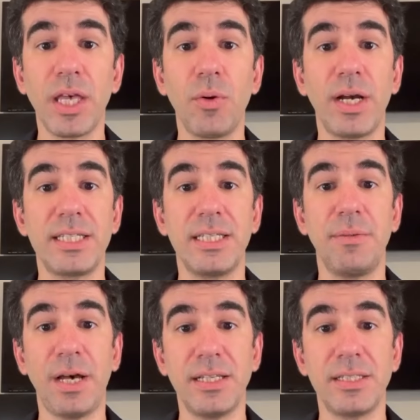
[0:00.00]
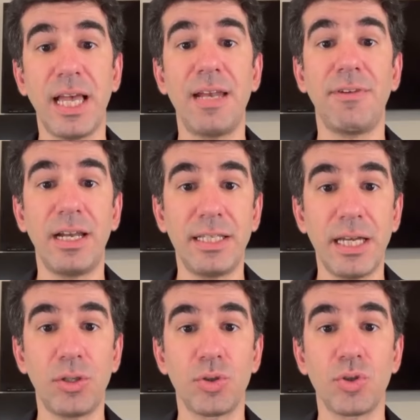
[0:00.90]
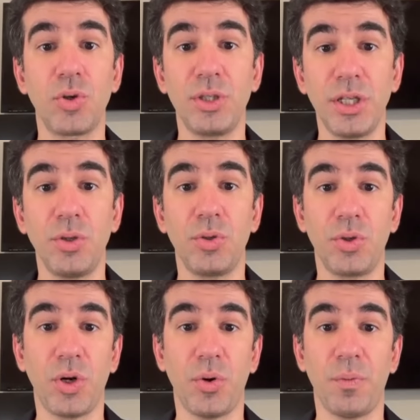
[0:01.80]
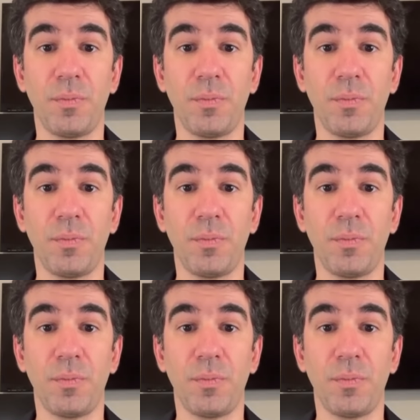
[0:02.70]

KYC demands and validators continue to grow.